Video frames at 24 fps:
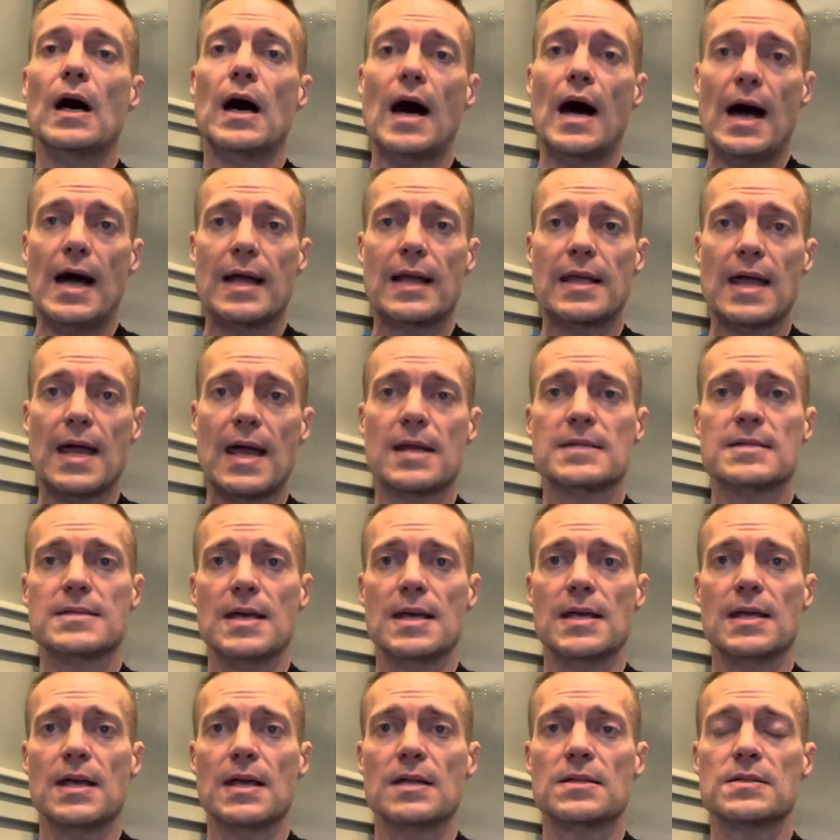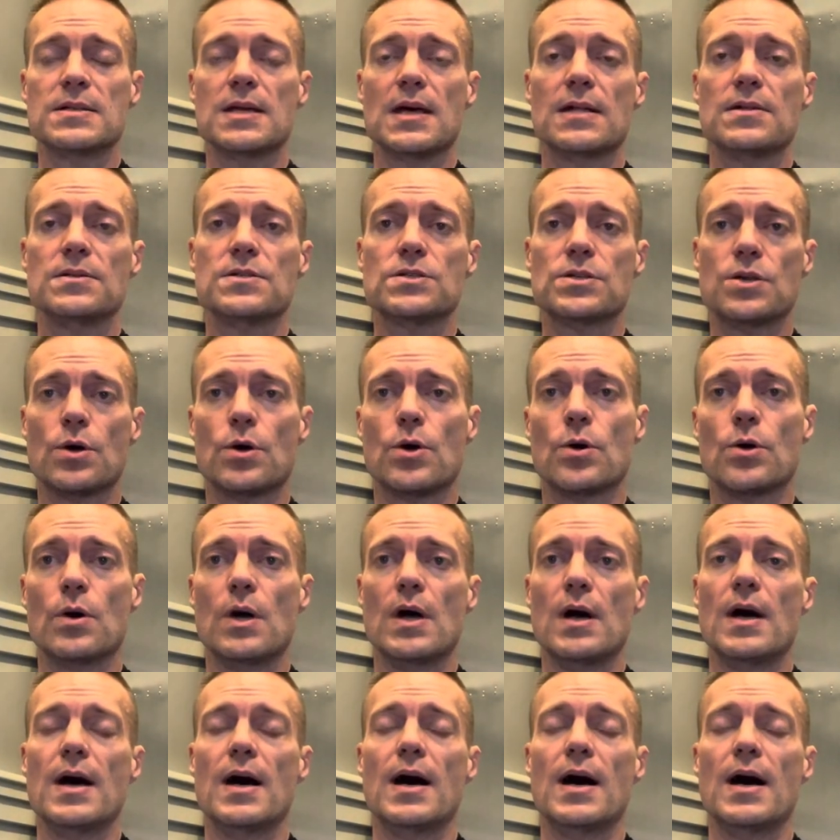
I can take NSAIDs, so